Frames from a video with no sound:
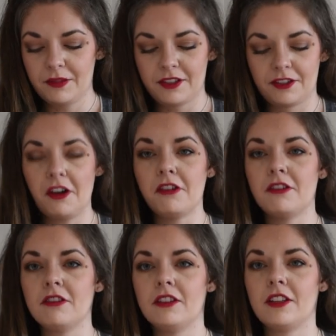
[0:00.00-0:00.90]

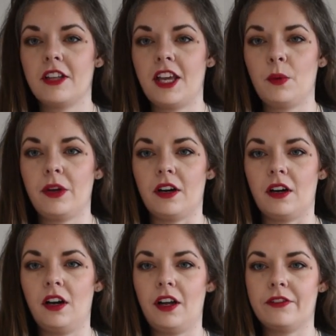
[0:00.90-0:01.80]
So here we
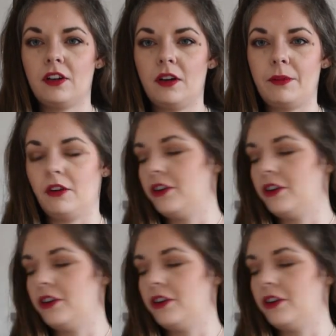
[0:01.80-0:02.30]
are. I've got my